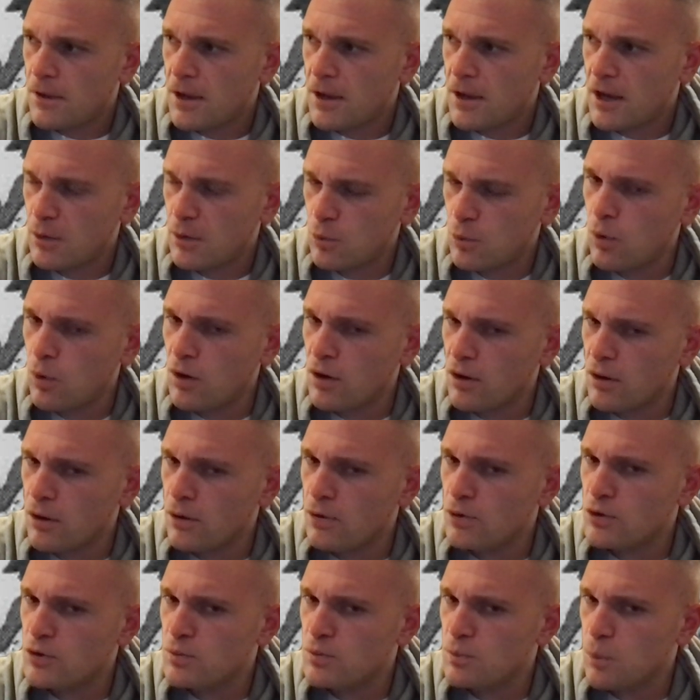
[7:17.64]
And one of
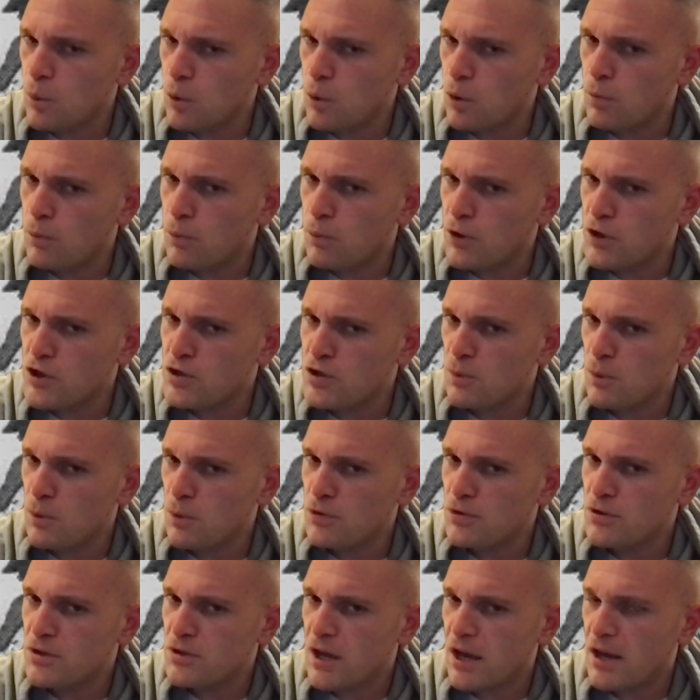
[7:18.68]
those moral
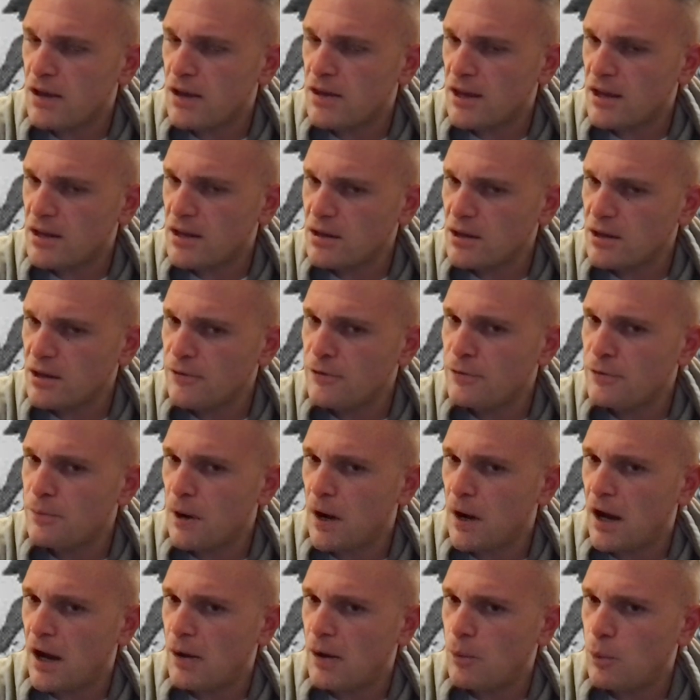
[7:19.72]
principles that they lived
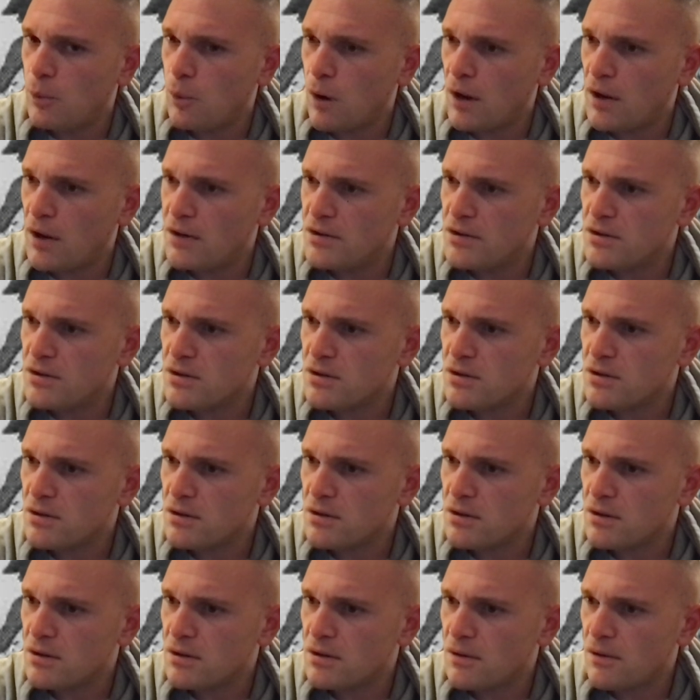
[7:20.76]
by was
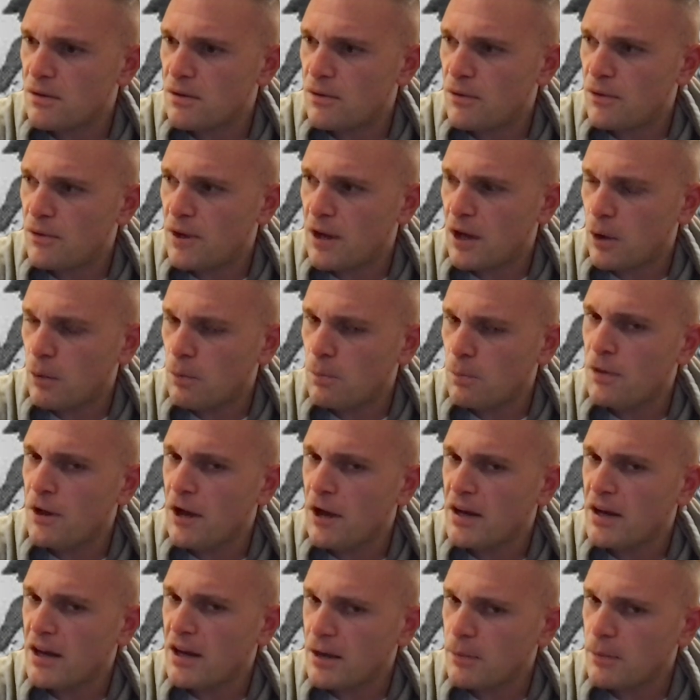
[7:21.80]
help
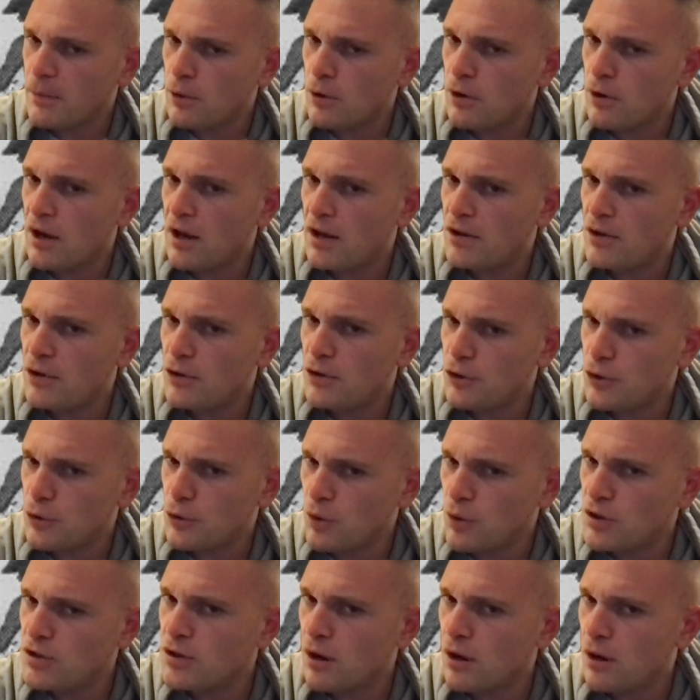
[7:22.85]
thy neighbor and
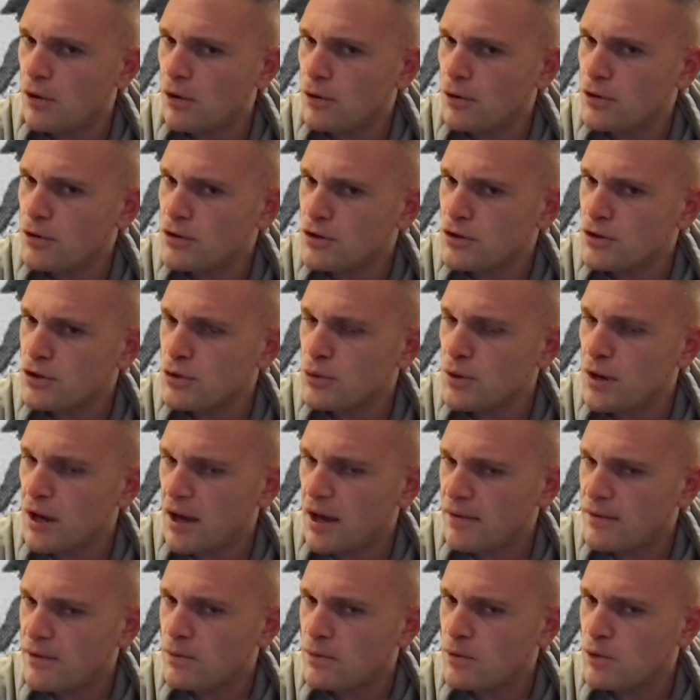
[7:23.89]
do unto others as you would
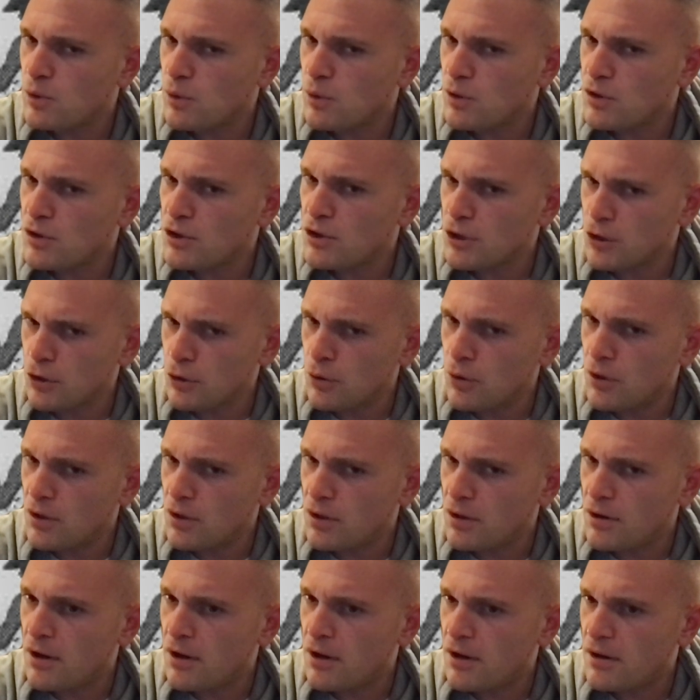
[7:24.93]
have them do unto you,
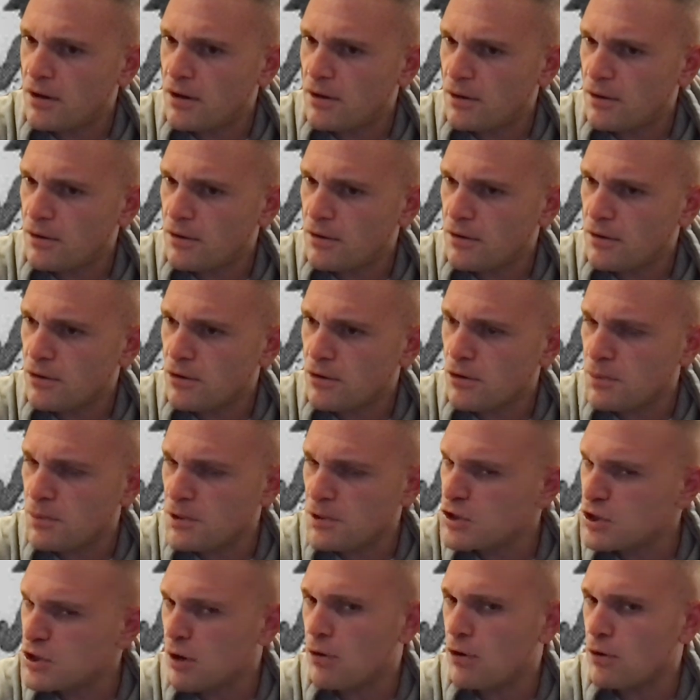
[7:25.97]
and to be
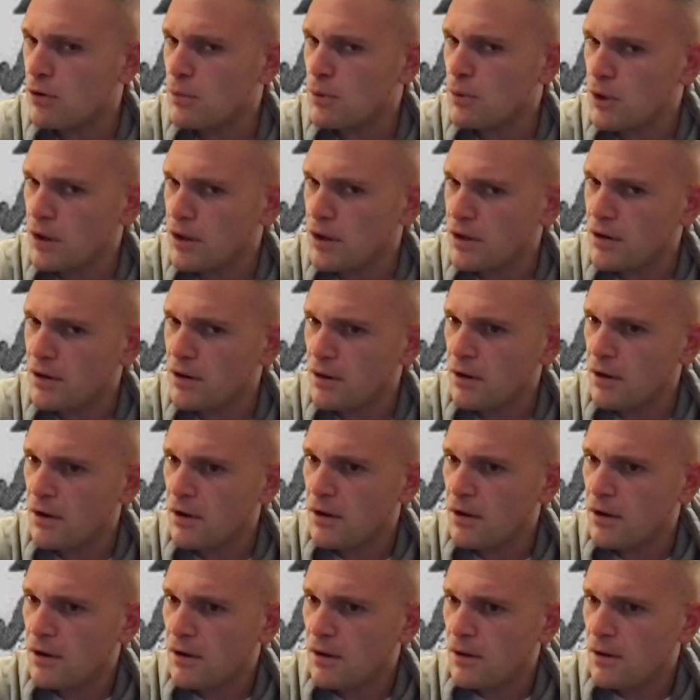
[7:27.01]
charitable and
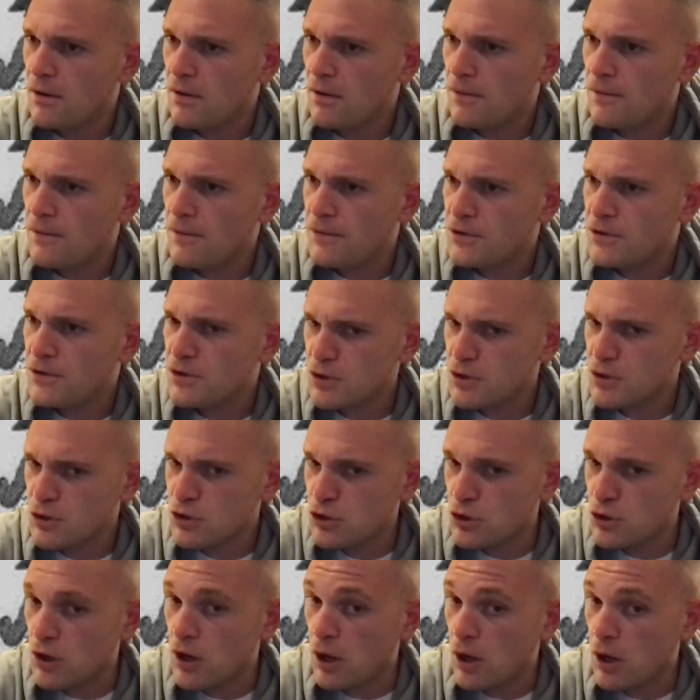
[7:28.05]

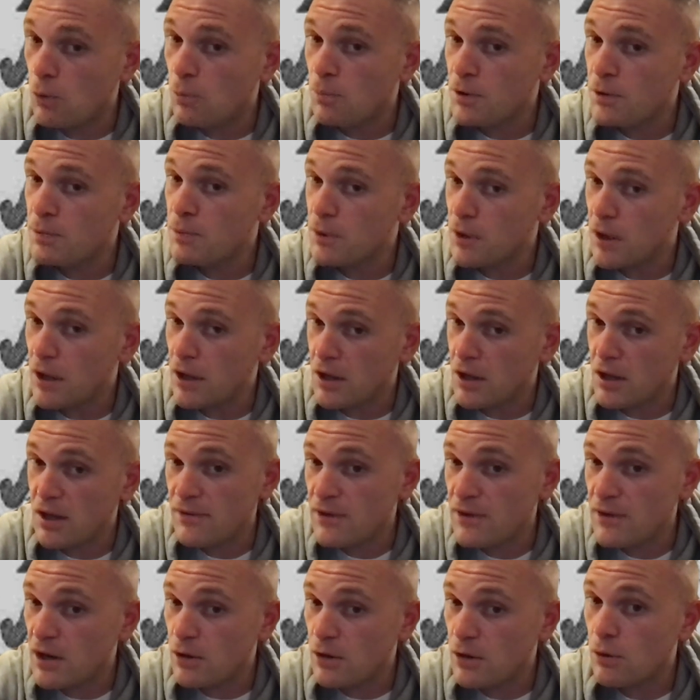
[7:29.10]
to help people
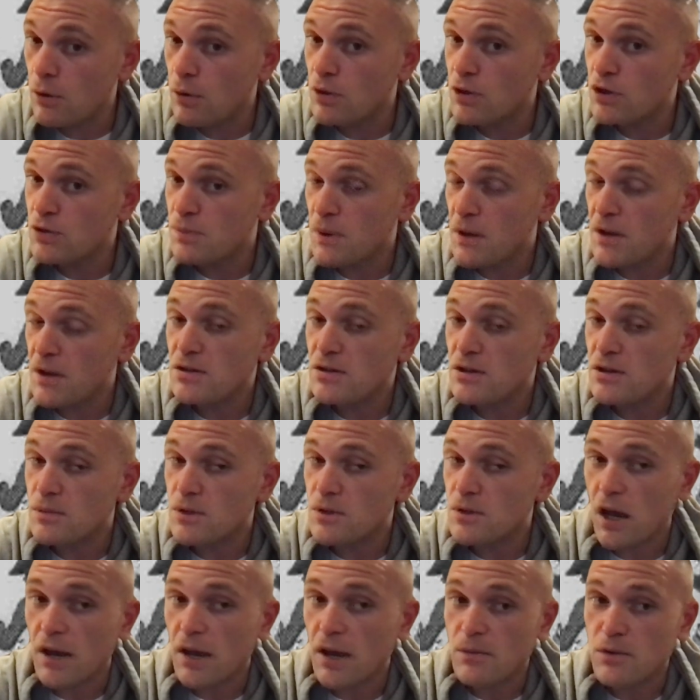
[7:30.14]
even at your own expense
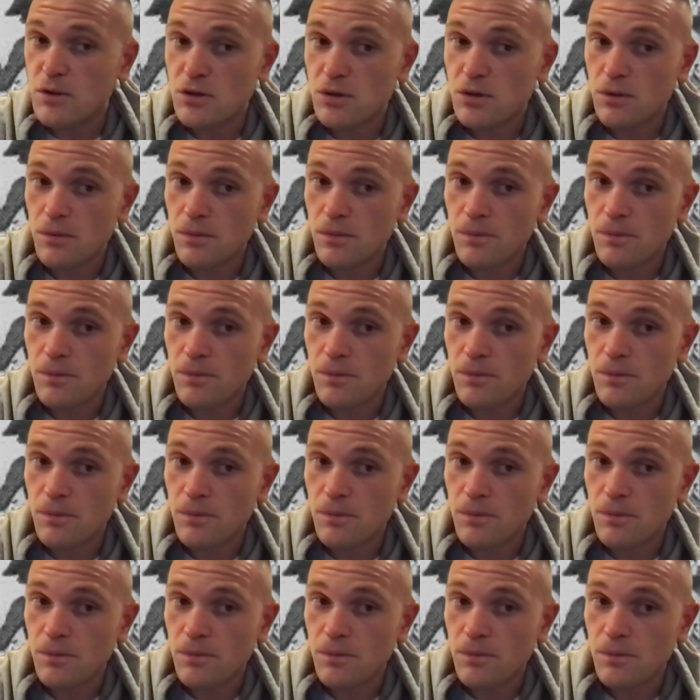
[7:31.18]
sometimes.